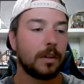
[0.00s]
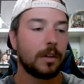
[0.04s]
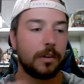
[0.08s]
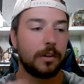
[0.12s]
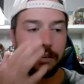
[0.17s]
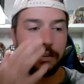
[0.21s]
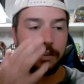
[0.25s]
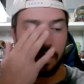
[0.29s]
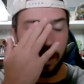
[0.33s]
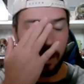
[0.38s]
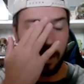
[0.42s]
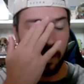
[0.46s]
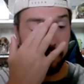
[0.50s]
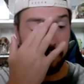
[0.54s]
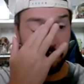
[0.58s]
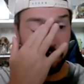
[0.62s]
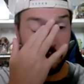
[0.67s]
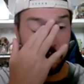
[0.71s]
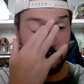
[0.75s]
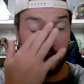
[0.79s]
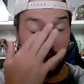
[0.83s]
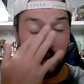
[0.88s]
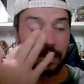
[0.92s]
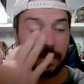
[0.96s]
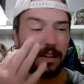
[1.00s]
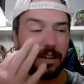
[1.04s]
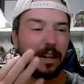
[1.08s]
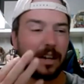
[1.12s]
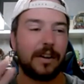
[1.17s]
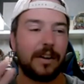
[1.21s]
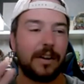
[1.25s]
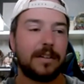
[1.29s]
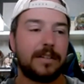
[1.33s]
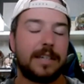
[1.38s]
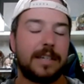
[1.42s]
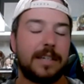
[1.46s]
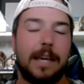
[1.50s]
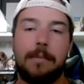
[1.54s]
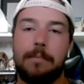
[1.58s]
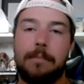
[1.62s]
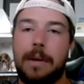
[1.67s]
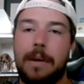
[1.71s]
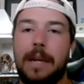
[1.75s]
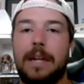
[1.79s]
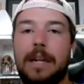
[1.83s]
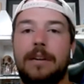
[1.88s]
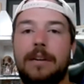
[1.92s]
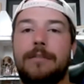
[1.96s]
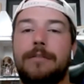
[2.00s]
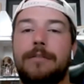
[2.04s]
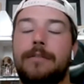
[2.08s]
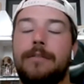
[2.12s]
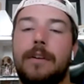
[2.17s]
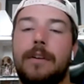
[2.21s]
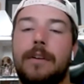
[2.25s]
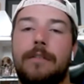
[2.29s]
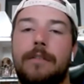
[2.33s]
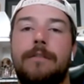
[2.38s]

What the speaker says: Because obviously, I don't see him being a